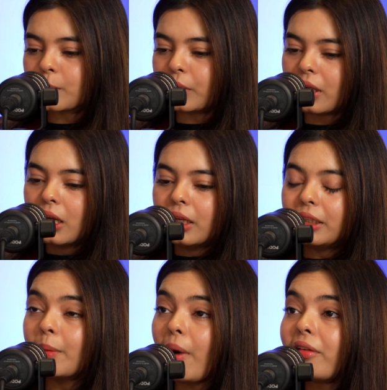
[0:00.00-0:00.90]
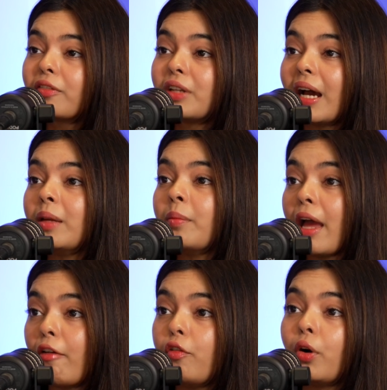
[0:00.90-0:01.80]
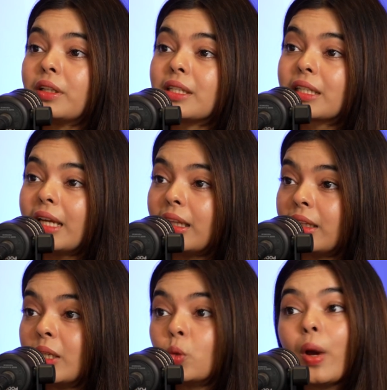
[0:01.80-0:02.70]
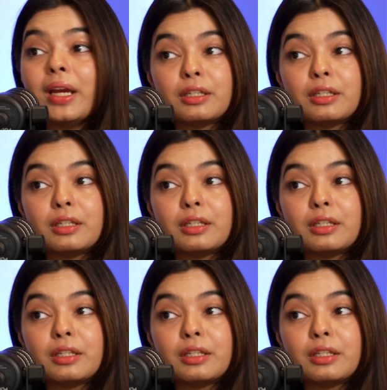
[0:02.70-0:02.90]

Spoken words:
but the amount of time, effort, and skill is very